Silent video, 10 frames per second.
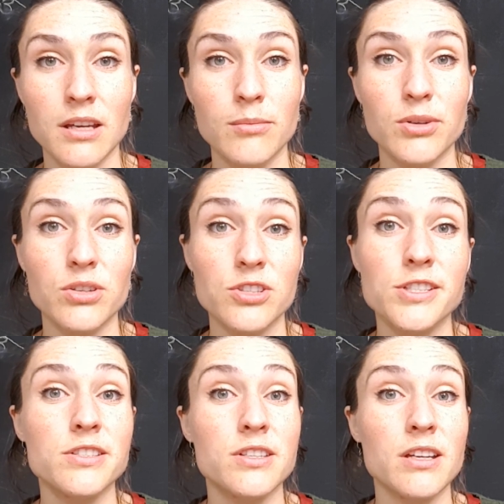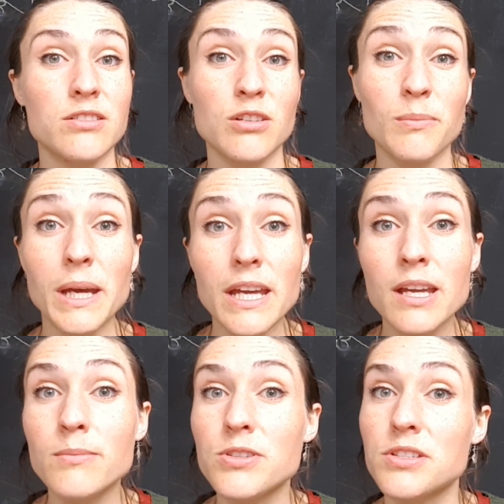because she's going to obey
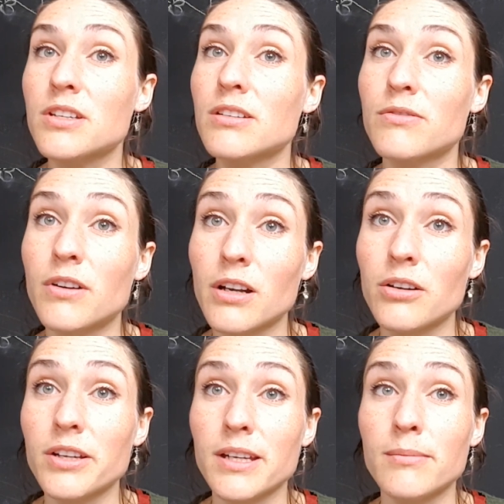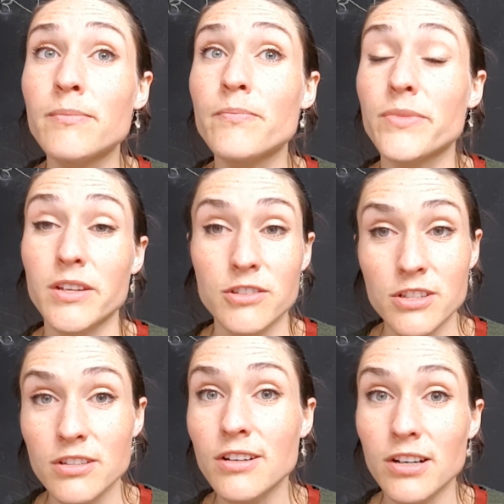him, she's going to follow him if
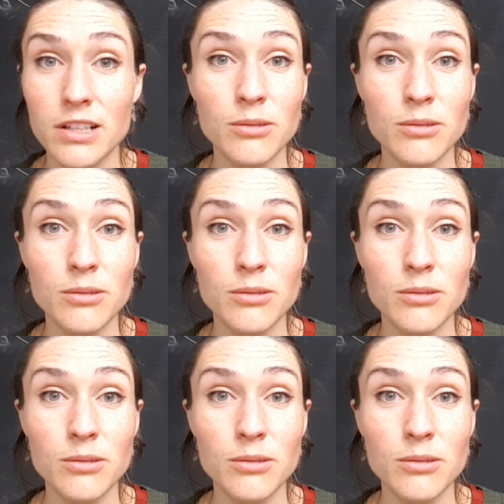she's a godly